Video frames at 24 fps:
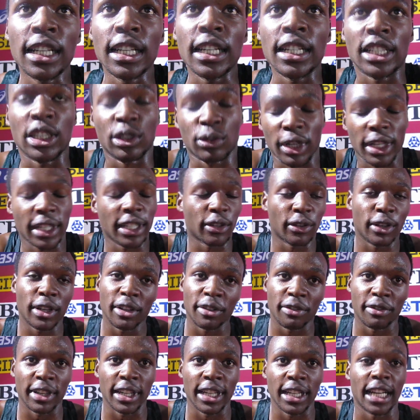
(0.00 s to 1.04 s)
She's running really
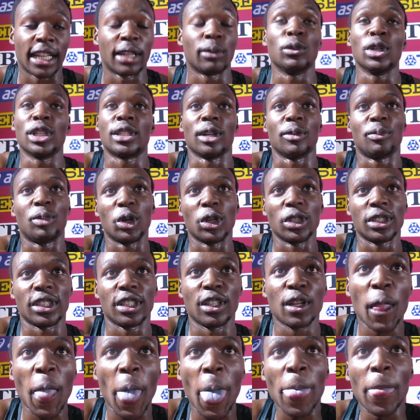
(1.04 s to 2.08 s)
fair, and we support her.